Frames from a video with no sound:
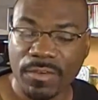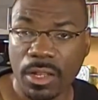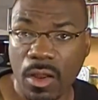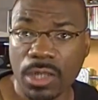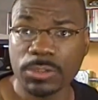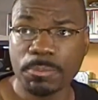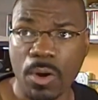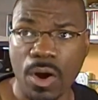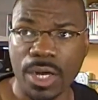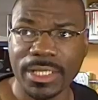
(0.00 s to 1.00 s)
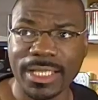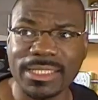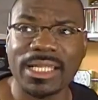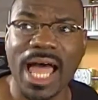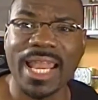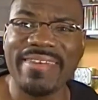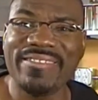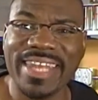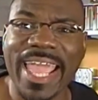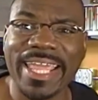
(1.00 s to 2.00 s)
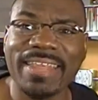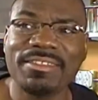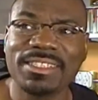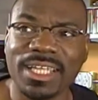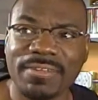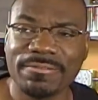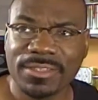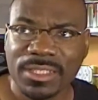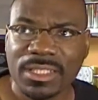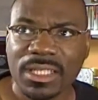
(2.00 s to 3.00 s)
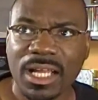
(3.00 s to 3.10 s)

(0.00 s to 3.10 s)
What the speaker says: for the large part, is a lot of negative stuff.